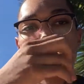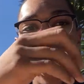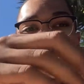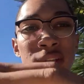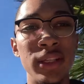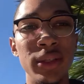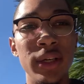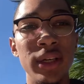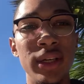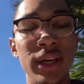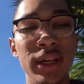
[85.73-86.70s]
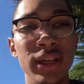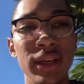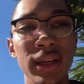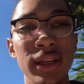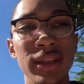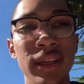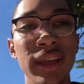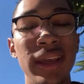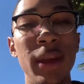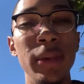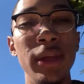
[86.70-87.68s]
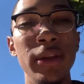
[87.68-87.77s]
and it's sort of kind of, it
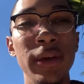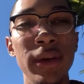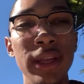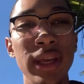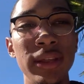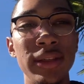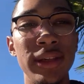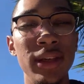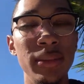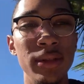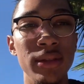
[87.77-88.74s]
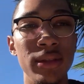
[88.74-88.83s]
can be lonely at times,